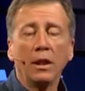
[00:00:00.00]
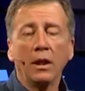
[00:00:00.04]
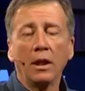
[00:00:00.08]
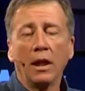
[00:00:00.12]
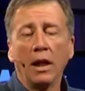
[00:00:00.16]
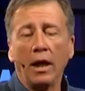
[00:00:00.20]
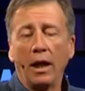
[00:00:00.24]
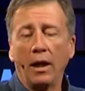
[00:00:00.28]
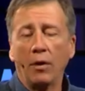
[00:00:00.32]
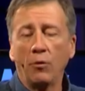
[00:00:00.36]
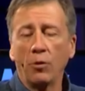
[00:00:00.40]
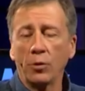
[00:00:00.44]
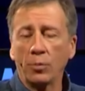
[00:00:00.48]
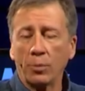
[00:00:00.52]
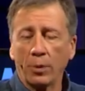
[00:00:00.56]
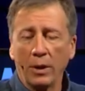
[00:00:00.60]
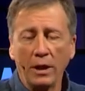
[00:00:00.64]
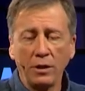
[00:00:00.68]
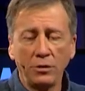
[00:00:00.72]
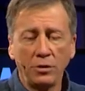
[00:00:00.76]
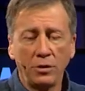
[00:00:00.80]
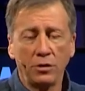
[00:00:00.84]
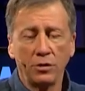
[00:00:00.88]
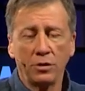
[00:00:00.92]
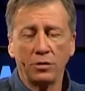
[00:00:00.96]
uh, with
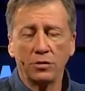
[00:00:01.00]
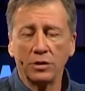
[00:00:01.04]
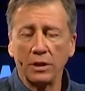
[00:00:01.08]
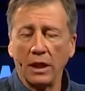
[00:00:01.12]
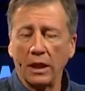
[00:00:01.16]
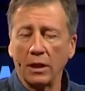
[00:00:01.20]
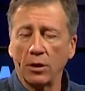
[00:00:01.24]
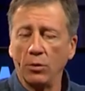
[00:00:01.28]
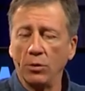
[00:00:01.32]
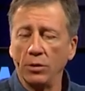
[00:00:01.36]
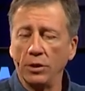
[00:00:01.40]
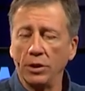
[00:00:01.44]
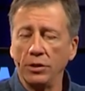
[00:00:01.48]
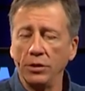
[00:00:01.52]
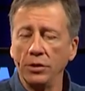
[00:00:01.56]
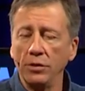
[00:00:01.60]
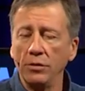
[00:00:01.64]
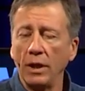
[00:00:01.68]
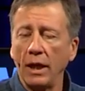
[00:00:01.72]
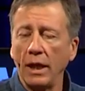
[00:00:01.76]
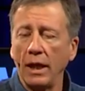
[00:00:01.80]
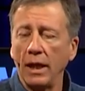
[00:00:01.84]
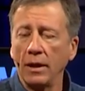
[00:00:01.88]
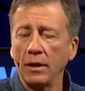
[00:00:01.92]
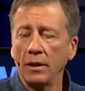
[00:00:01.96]
prostitutes, not going to do
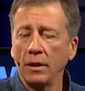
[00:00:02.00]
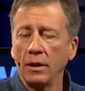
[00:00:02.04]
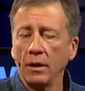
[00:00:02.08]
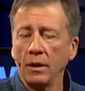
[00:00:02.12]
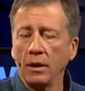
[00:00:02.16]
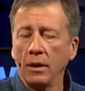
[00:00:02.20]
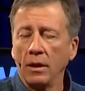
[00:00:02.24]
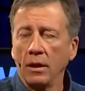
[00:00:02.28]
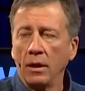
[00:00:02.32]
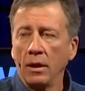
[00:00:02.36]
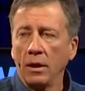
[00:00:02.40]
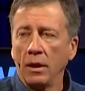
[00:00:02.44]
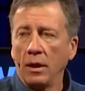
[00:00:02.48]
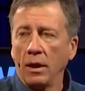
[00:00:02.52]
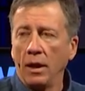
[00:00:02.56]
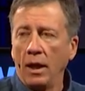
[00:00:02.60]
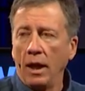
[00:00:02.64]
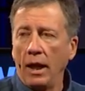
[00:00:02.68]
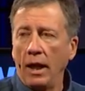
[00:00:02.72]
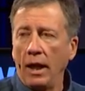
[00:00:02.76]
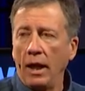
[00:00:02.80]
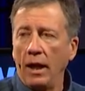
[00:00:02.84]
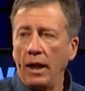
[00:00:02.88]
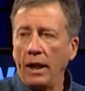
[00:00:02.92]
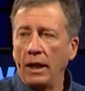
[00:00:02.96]
that.
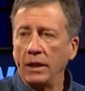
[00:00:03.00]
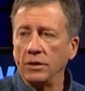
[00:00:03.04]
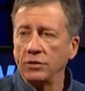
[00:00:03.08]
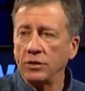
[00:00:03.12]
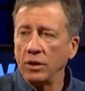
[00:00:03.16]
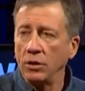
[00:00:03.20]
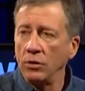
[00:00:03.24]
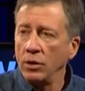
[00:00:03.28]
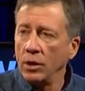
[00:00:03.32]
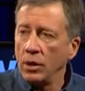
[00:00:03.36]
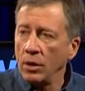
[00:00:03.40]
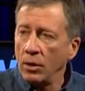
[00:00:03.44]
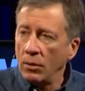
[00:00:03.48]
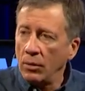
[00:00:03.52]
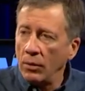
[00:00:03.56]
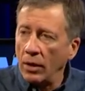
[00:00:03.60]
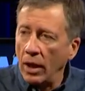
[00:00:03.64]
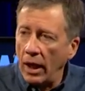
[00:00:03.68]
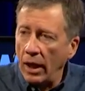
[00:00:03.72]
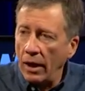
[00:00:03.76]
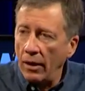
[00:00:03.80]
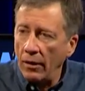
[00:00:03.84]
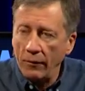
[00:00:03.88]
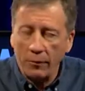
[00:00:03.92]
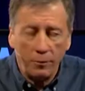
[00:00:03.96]
Uh, and so
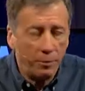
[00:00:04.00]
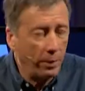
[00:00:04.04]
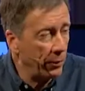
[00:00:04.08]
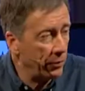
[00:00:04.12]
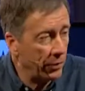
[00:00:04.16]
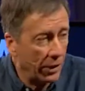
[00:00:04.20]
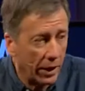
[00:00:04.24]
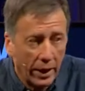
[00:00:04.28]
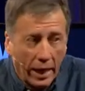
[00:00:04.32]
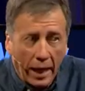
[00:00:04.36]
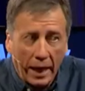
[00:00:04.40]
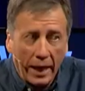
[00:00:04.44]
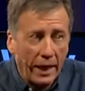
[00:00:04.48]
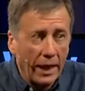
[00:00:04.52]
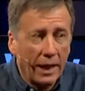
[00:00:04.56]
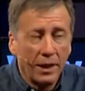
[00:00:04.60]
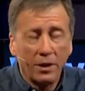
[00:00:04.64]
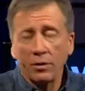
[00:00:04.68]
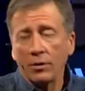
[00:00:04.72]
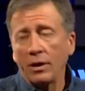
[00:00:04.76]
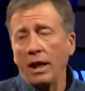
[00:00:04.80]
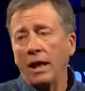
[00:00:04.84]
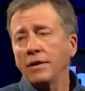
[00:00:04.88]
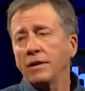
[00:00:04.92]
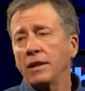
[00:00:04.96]
uh, people are like, hey, I
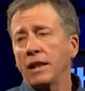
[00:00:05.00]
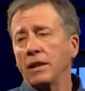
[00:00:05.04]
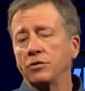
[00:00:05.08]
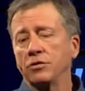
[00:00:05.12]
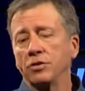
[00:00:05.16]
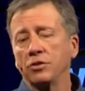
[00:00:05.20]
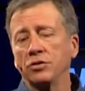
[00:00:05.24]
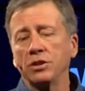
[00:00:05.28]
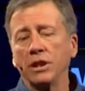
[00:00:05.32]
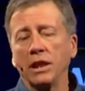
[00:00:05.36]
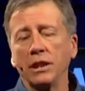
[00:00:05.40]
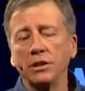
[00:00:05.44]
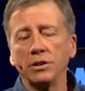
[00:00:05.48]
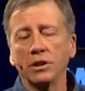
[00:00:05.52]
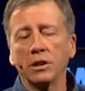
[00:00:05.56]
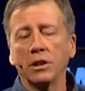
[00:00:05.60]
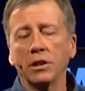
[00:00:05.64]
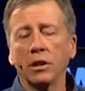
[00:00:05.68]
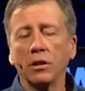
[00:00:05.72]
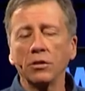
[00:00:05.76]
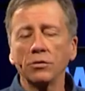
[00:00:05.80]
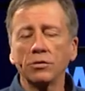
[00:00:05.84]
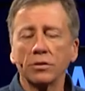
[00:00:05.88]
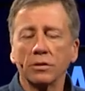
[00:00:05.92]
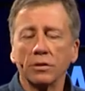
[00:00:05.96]
don't like that. It's a change in
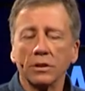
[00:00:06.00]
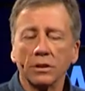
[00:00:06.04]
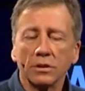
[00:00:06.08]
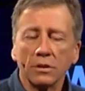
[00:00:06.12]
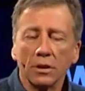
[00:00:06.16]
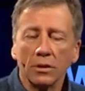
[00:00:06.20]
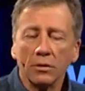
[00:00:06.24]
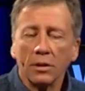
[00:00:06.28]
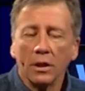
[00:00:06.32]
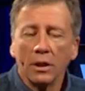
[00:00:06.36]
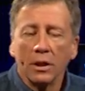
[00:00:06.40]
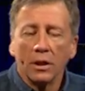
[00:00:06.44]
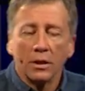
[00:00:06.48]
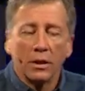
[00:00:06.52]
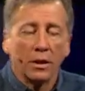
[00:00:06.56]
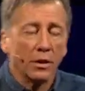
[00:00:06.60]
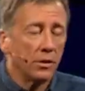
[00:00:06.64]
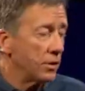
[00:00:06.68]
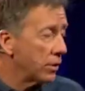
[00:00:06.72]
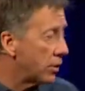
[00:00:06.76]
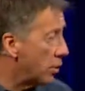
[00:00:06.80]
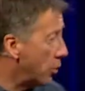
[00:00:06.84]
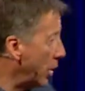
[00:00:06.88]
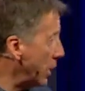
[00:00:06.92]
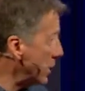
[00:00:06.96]
culture. And so the,
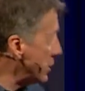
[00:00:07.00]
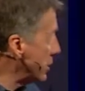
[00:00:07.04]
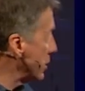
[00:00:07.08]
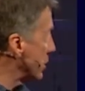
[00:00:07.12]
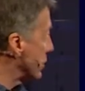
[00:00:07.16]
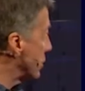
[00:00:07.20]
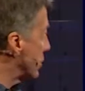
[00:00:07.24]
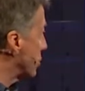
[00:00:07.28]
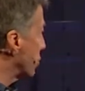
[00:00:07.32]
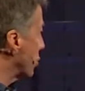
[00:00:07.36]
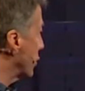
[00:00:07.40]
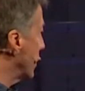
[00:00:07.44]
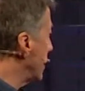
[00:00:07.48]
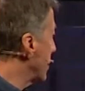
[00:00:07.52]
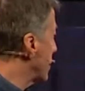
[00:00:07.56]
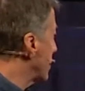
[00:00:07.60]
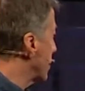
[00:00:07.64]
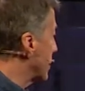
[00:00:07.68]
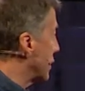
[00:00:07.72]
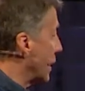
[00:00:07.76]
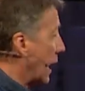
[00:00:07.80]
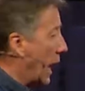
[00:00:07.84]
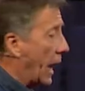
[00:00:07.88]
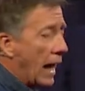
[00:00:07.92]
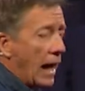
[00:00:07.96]
the question sort of is,
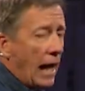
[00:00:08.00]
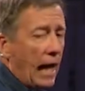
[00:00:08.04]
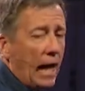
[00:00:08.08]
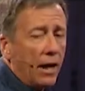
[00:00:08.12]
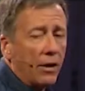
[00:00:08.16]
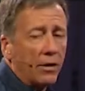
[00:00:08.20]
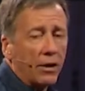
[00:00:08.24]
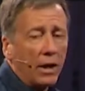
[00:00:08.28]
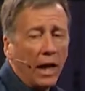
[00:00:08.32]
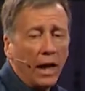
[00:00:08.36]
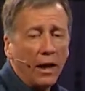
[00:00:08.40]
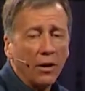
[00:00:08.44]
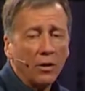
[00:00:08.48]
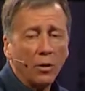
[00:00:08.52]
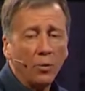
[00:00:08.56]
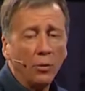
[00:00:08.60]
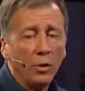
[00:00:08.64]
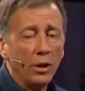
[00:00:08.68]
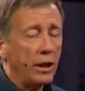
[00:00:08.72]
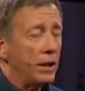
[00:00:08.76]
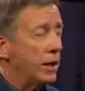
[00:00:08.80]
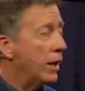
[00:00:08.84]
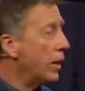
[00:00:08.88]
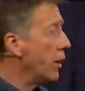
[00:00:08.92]
is how, how do we